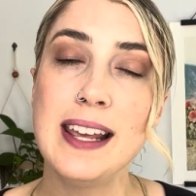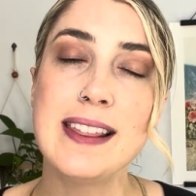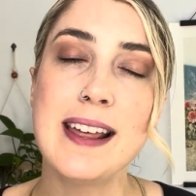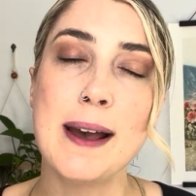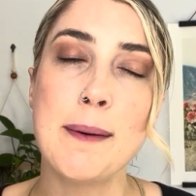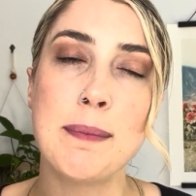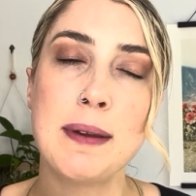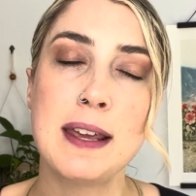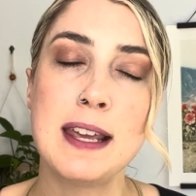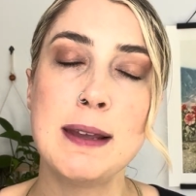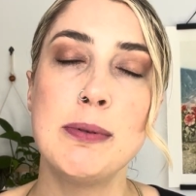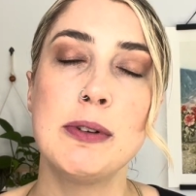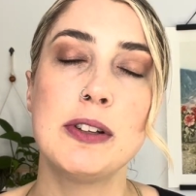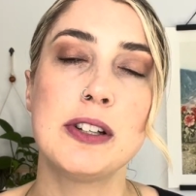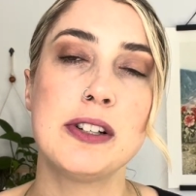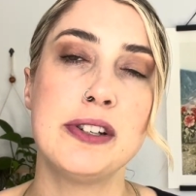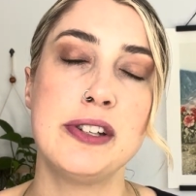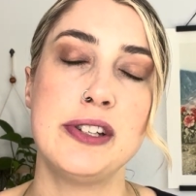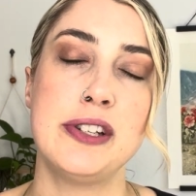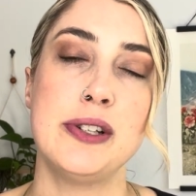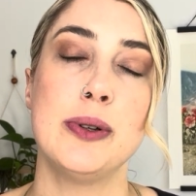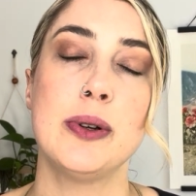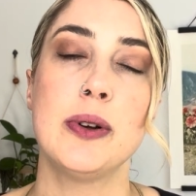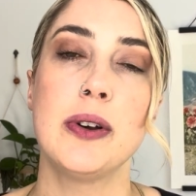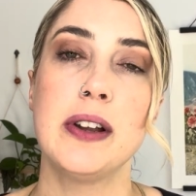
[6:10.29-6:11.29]
that people are
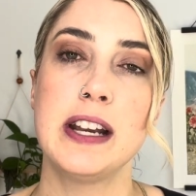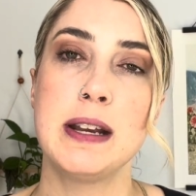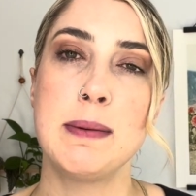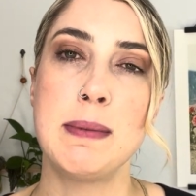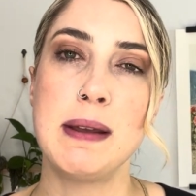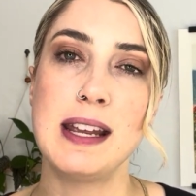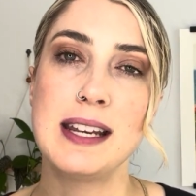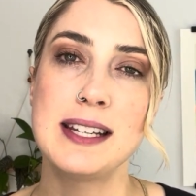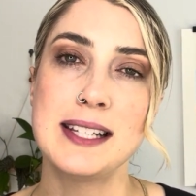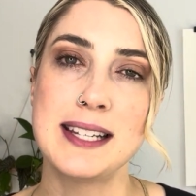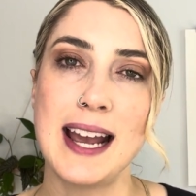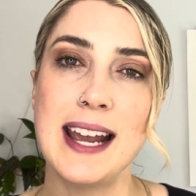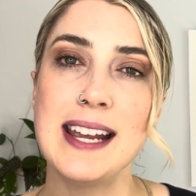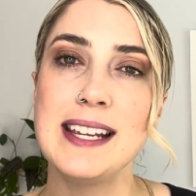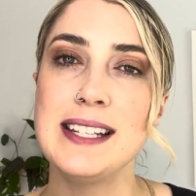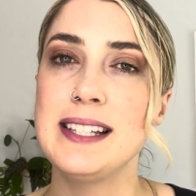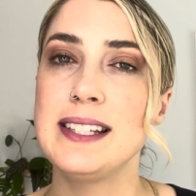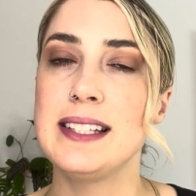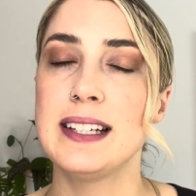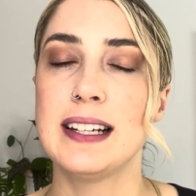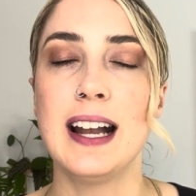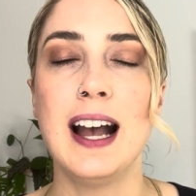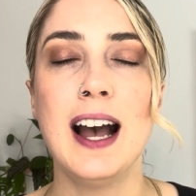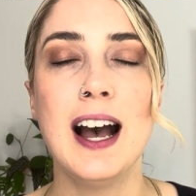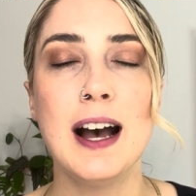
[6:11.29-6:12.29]
still going to be enticed
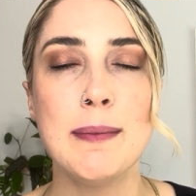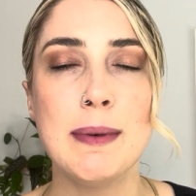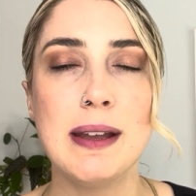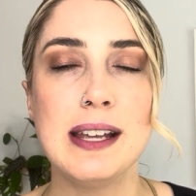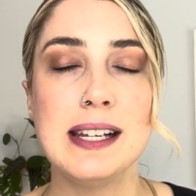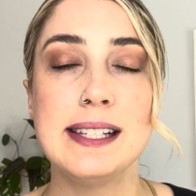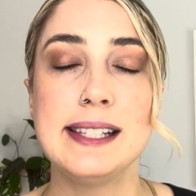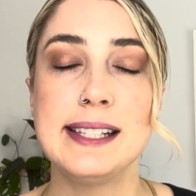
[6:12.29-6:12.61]
to come in,